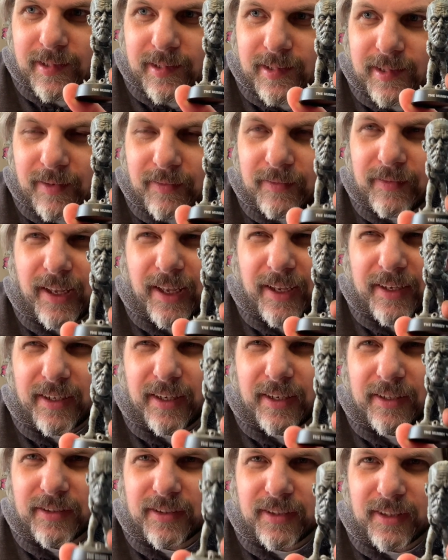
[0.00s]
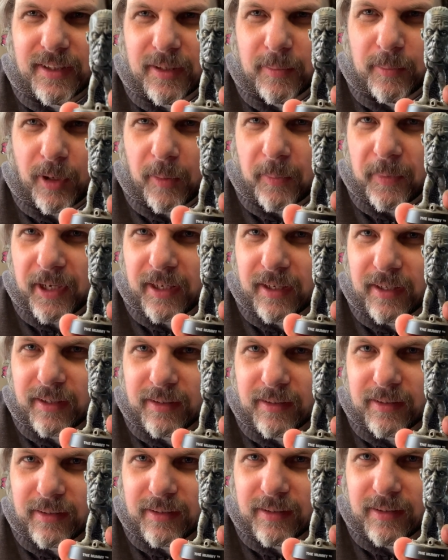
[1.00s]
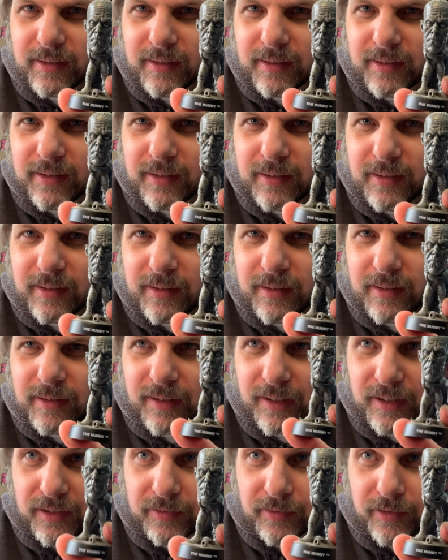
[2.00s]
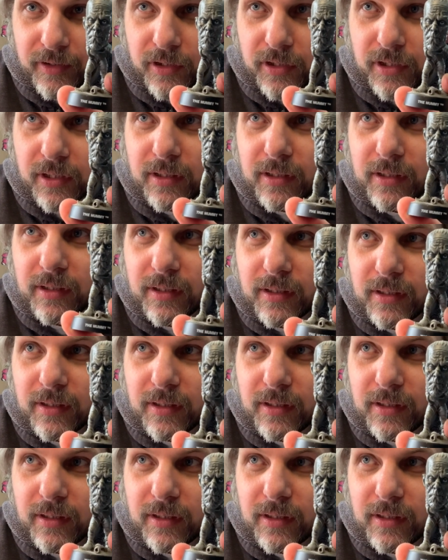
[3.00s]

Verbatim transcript: Have not yet seen The Mummy, this version.